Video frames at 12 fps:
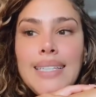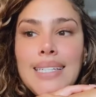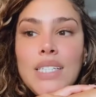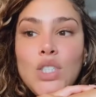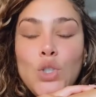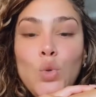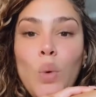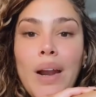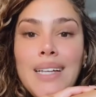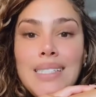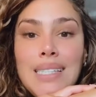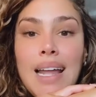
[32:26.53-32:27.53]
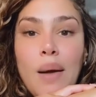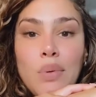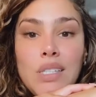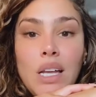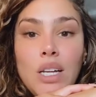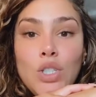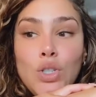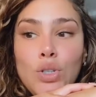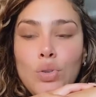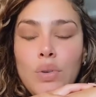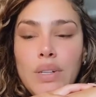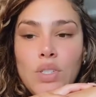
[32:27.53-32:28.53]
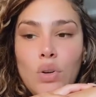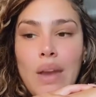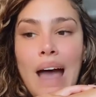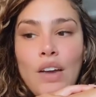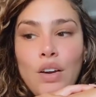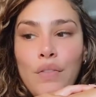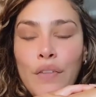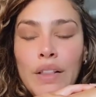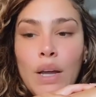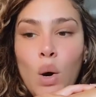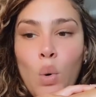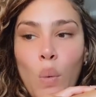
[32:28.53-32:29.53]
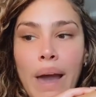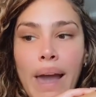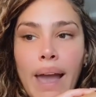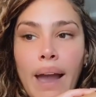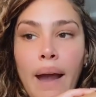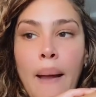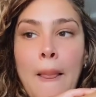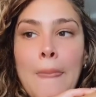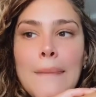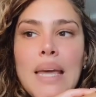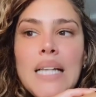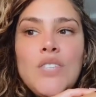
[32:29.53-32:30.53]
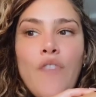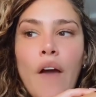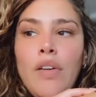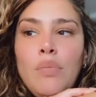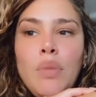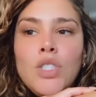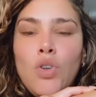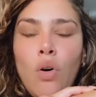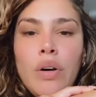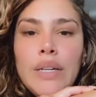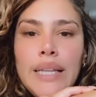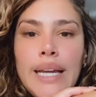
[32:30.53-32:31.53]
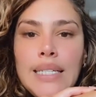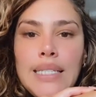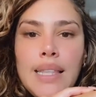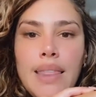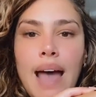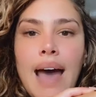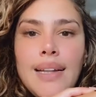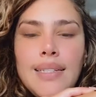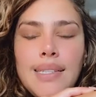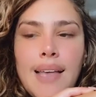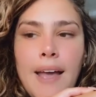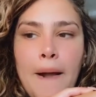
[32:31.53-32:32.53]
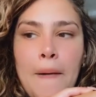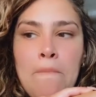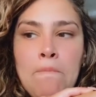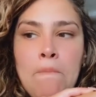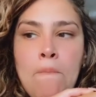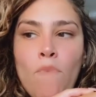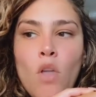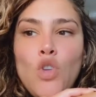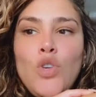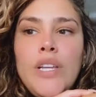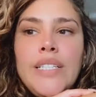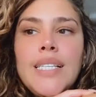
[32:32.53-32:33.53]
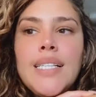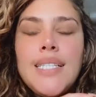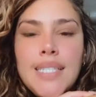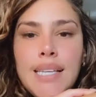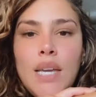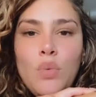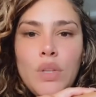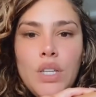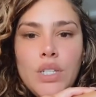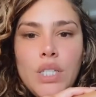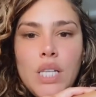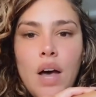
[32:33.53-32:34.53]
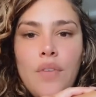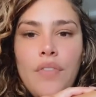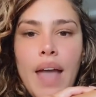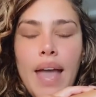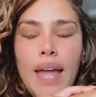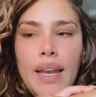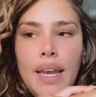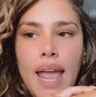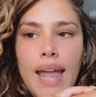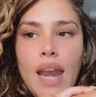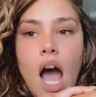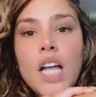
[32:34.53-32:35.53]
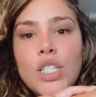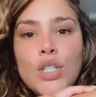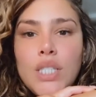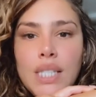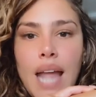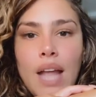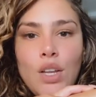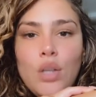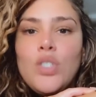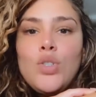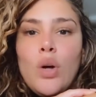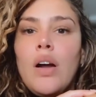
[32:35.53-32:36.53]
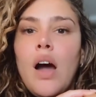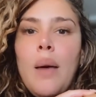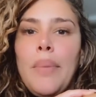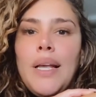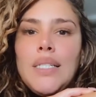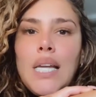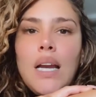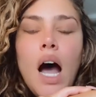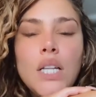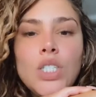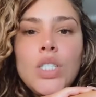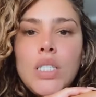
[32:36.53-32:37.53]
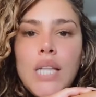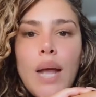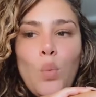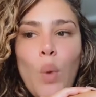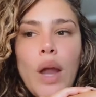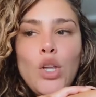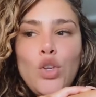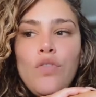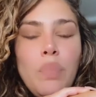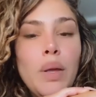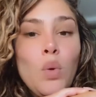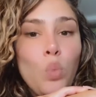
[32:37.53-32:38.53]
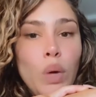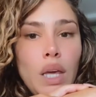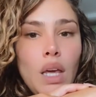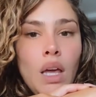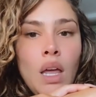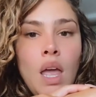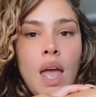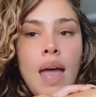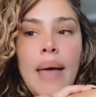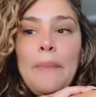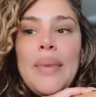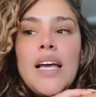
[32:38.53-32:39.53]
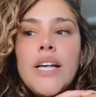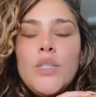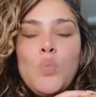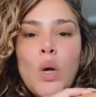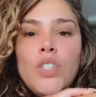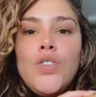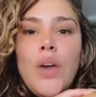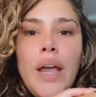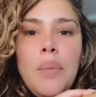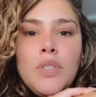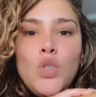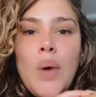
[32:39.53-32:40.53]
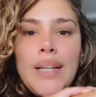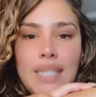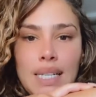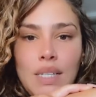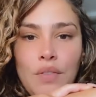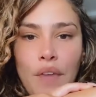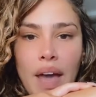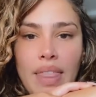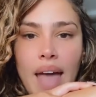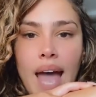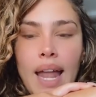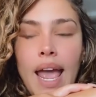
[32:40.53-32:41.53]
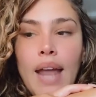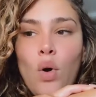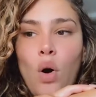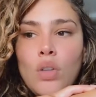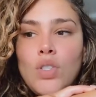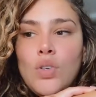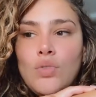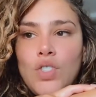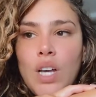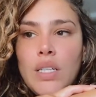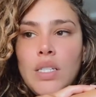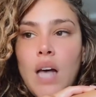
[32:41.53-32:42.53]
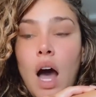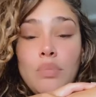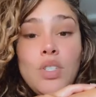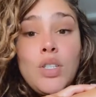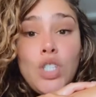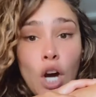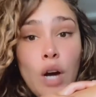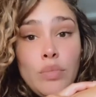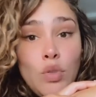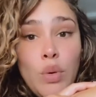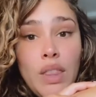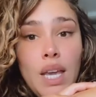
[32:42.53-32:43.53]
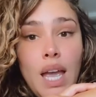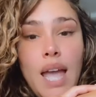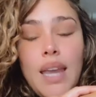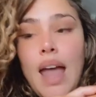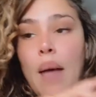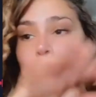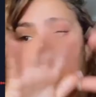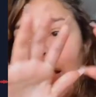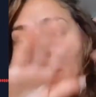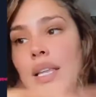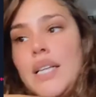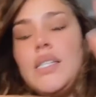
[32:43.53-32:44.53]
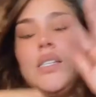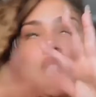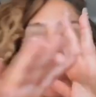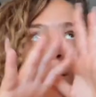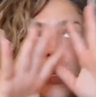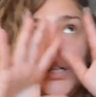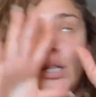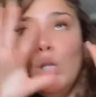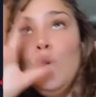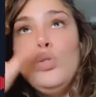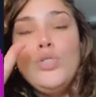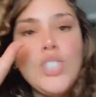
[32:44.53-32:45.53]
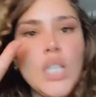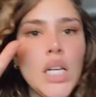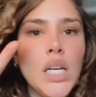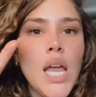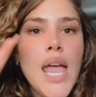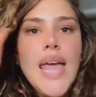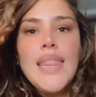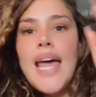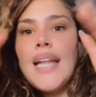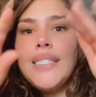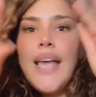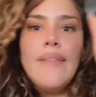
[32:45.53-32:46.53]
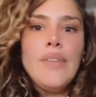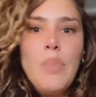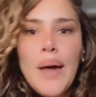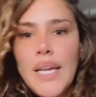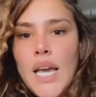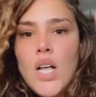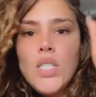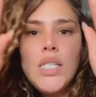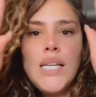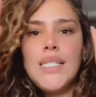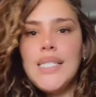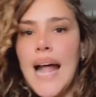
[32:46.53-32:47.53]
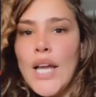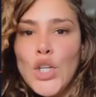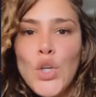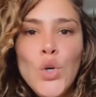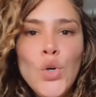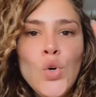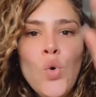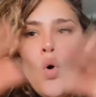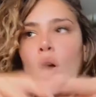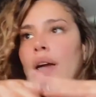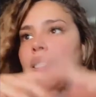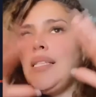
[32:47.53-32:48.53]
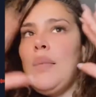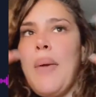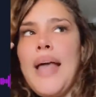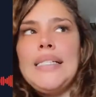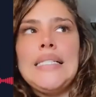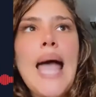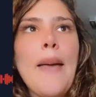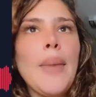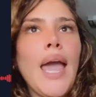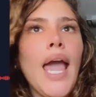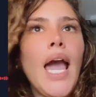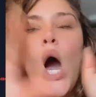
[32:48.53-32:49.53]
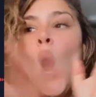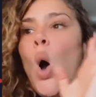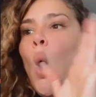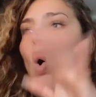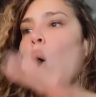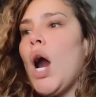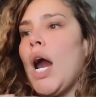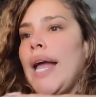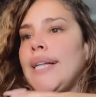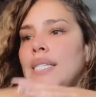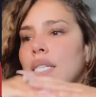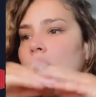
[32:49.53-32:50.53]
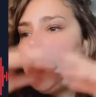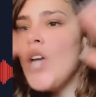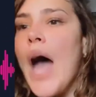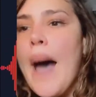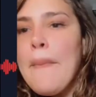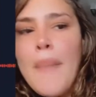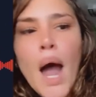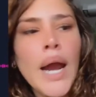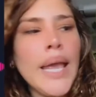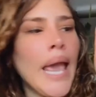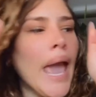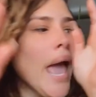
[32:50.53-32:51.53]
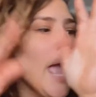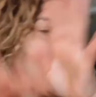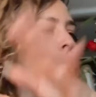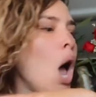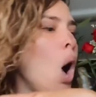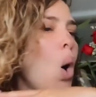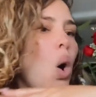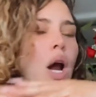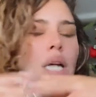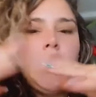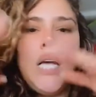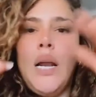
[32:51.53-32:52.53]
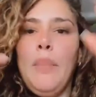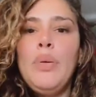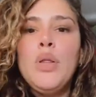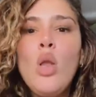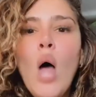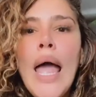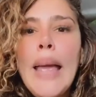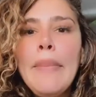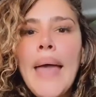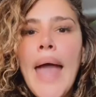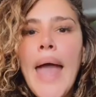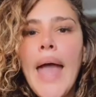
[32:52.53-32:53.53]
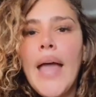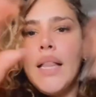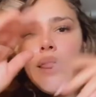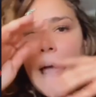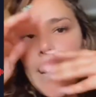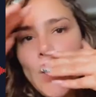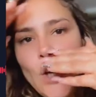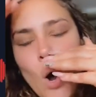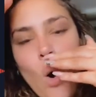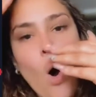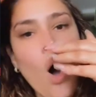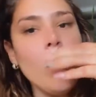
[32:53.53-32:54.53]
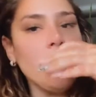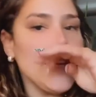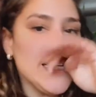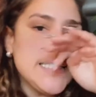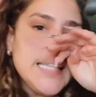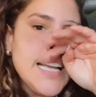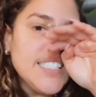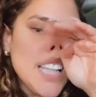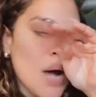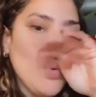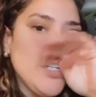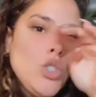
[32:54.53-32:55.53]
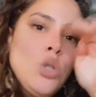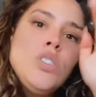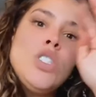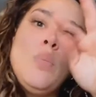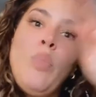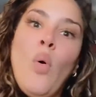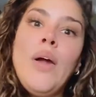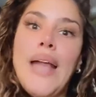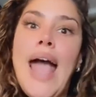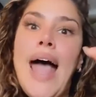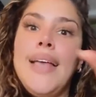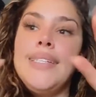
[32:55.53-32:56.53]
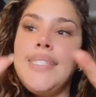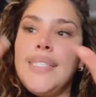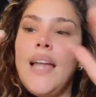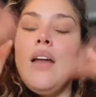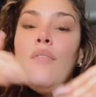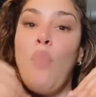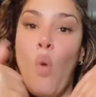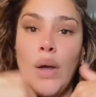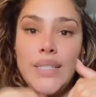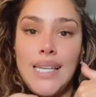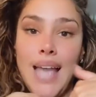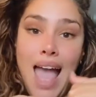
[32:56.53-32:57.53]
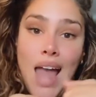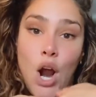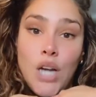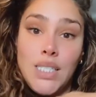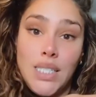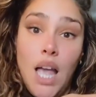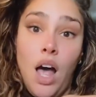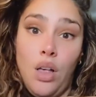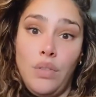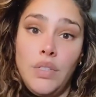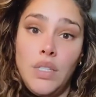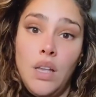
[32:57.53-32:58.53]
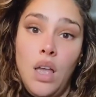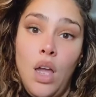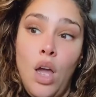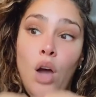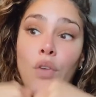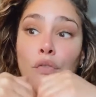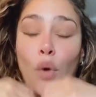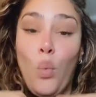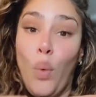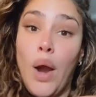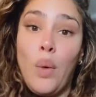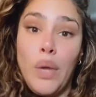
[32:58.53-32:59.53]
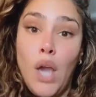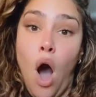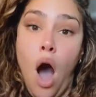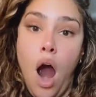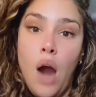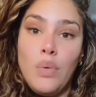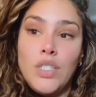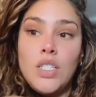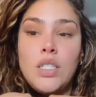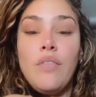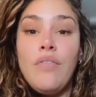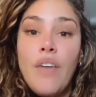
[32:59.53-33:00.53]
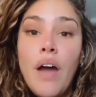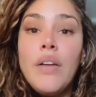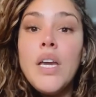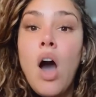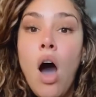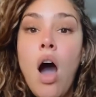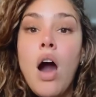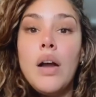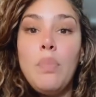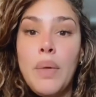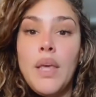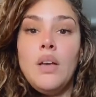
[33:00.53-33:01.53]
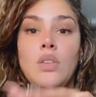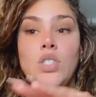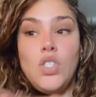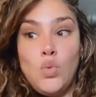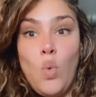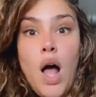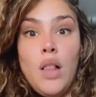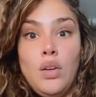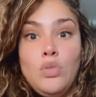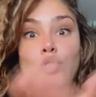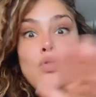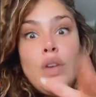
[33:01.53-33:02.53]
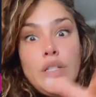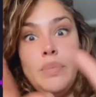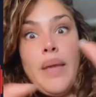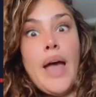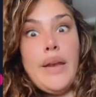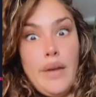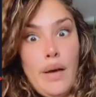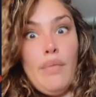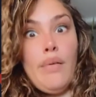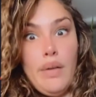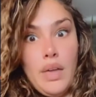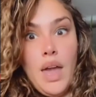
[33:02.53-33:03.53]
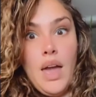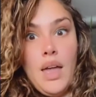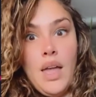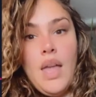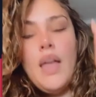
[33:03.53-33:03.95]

I didn't do what I said I was going to do. And so now you're feeling away. It's very much correlated to that. It's like you need to sit with yourself and understand your shortcomings and understand where you've been weak. Because once you're able to identify that and also just come to terms with it and not be in this illusion that it's everybody else and it's not you, or it's the pandemic, or it's the job market, or it's unemployment, all of these things that we choose to point at instead of pointing at ourselves for where we are, which is a very hard pill to swallow. Trust me, I know. Okay.